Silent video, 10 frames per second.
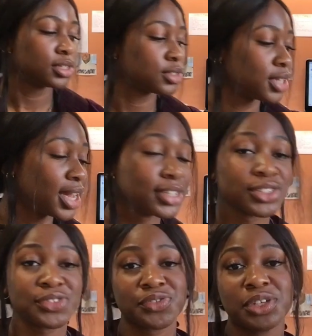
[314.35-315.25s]
So yeah, just
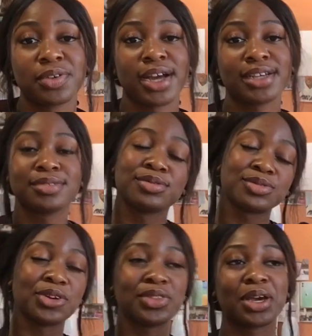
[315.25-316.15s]
free write,
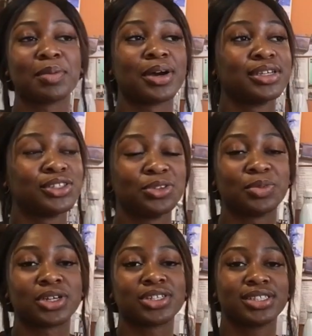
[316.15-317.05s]
don't think about it too much.